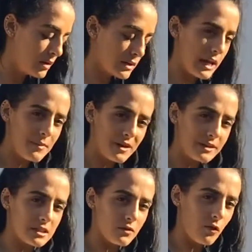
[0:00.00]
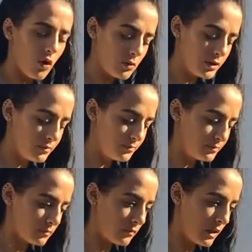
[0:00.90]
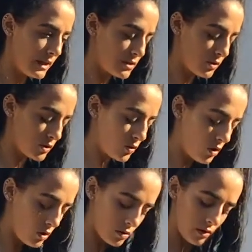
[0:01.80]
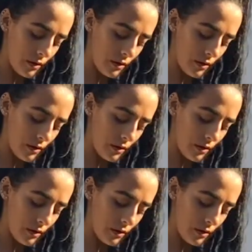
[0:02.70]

So keeping this forward into the door,